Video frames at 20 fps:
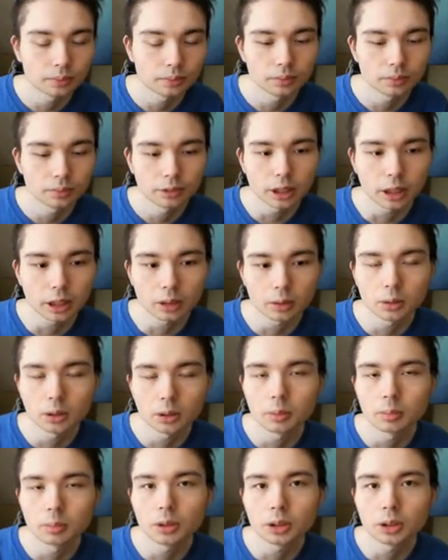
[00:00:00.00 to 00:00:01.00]

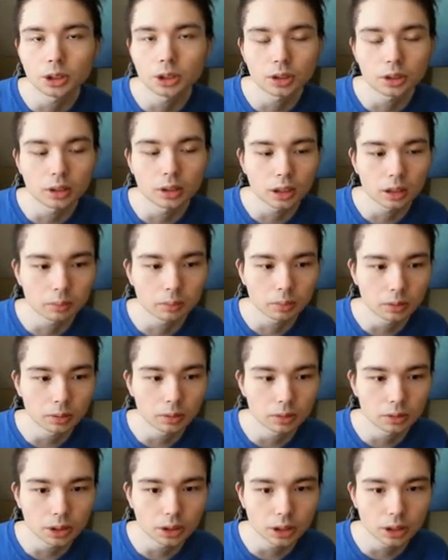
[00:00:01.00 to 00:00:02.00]
Nakamura pushes another
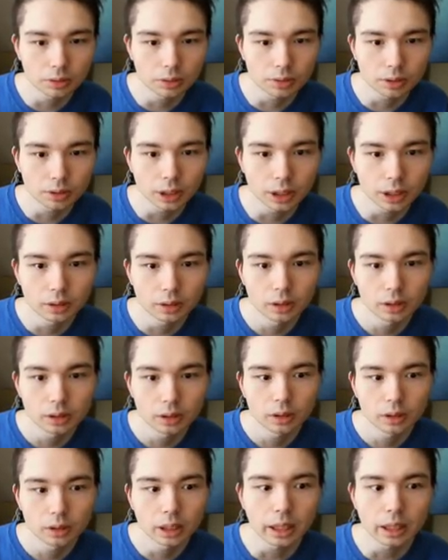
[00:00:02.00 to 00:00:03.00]
pawn, d3,
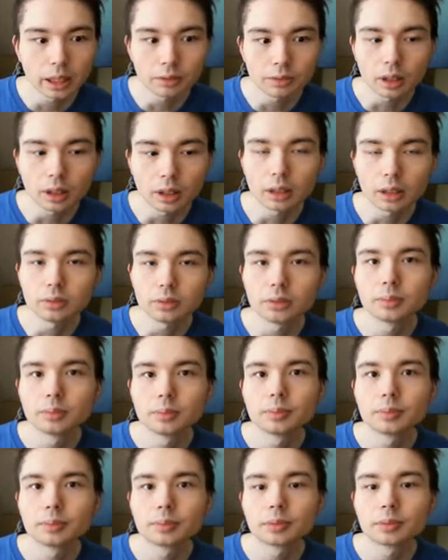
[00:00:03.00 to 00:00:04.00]
a5,
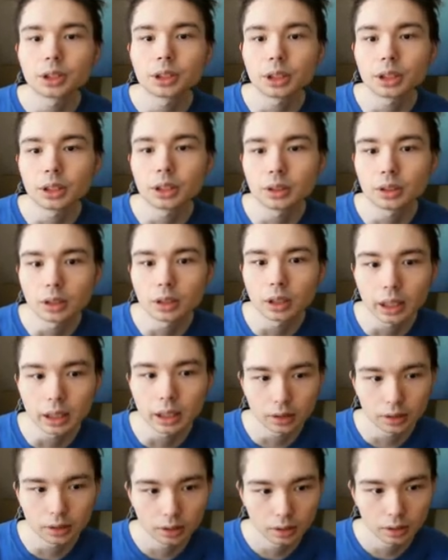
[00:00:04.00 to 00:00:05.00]
kicking the
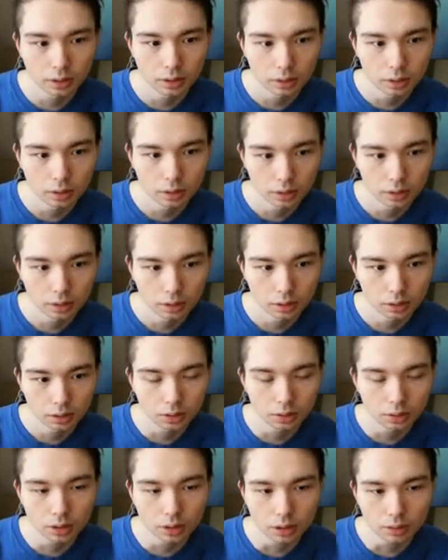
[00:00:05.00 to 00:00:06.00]
knight
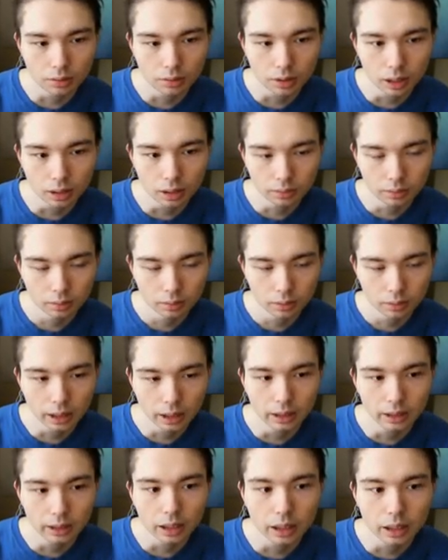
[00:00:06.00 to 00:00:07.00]
to d5,
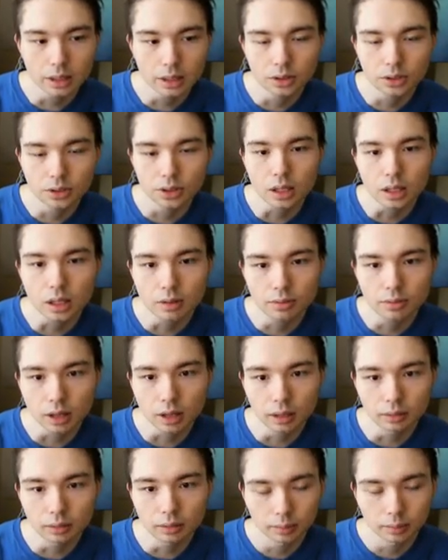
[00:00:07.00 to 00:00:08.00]
and knight
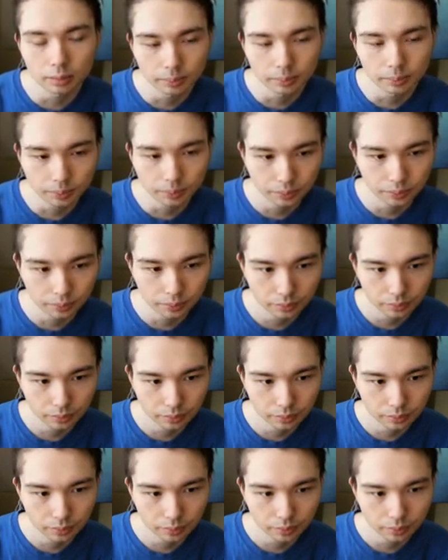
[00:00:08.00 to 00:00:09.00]
c5.
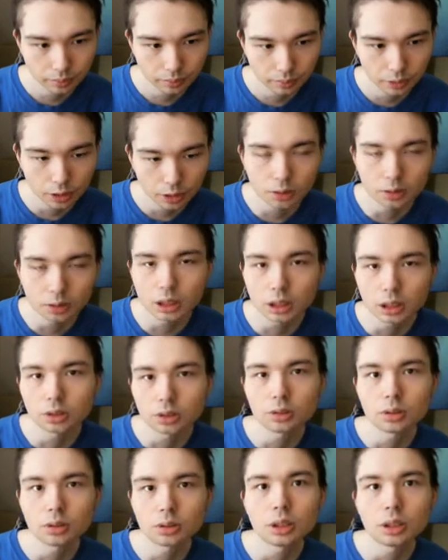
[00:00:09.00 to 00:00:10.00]
No need
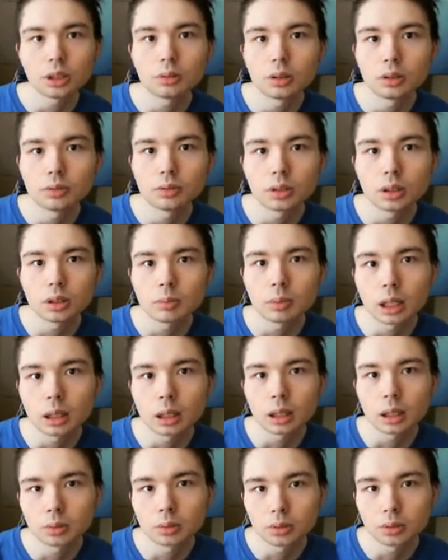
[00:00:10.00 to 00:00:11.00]
to deal with the
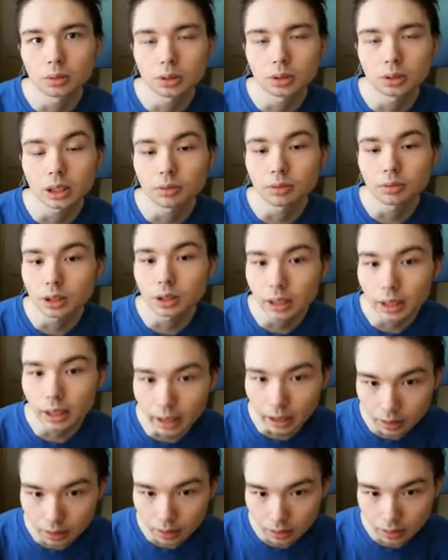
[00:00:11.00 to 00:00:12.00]
black pawn on d3
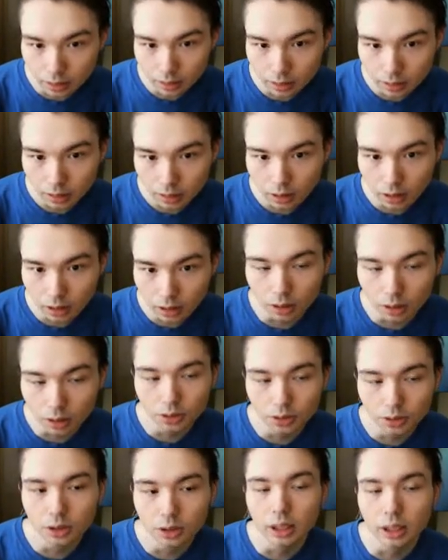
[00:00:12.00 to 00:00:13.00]
yet.
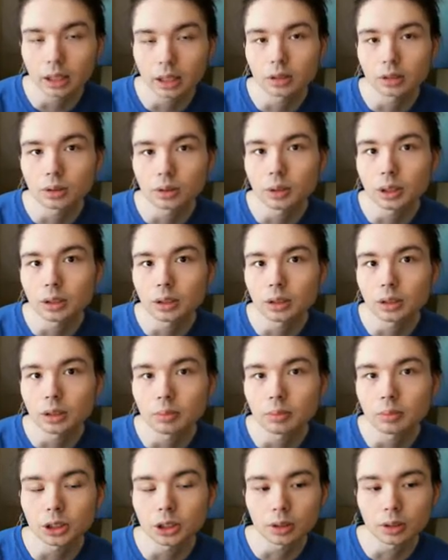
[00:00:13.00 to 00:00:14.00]
Carlsen attacks the queen and the
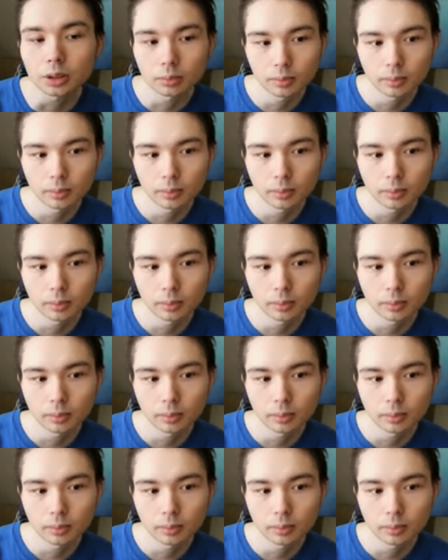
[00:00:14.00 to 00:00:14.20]
bishop.